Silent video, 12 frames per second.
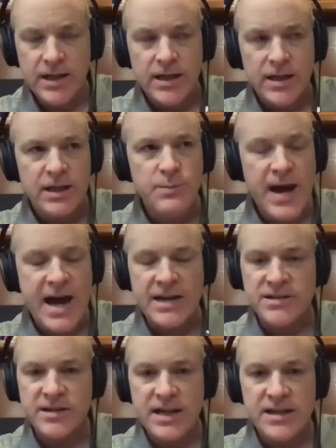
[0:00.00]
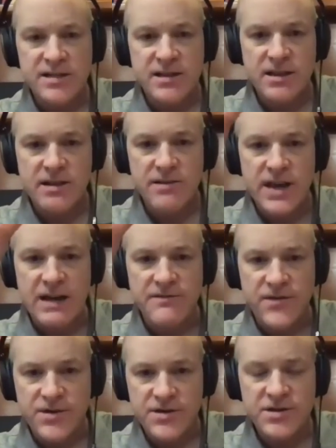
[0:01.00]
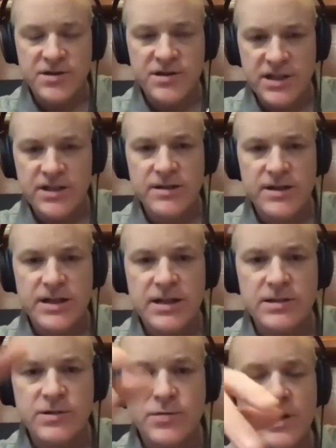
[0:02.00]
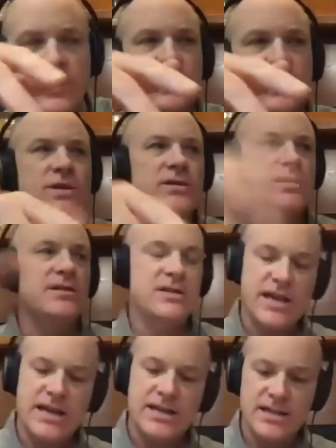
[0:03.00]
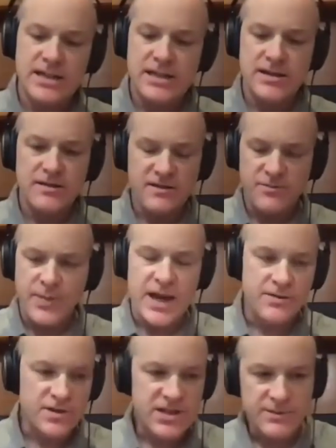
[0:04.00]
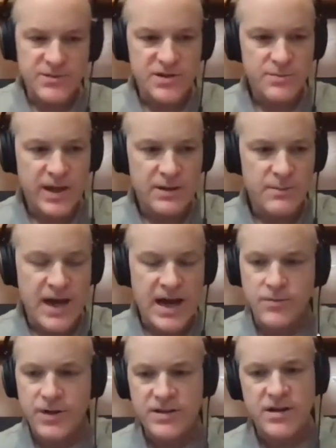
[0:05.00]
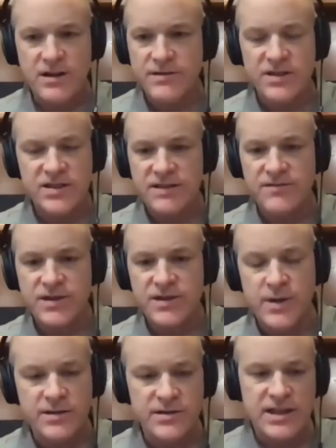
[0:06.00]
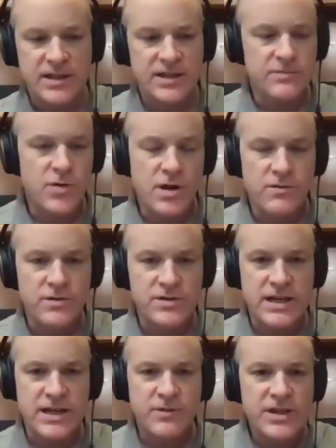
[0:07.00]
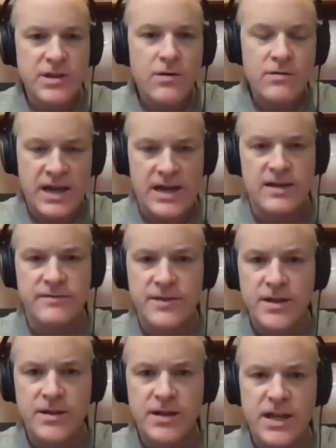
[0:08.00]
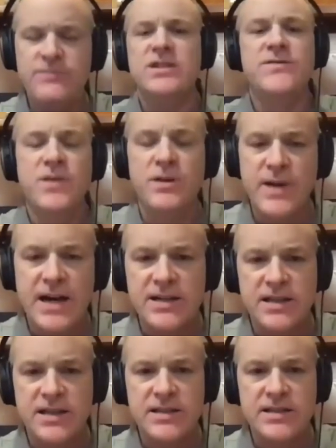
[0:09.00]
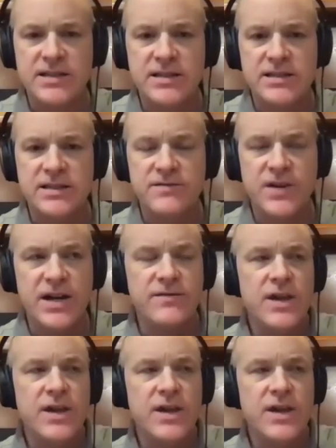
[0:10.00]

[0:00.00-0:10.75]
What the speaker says: he bastardized that first theory and quickly went to this idea of the pain receptors, pain pathways, all the stuff that Melzek and Wall were saying we don't have, even as far back as 1965.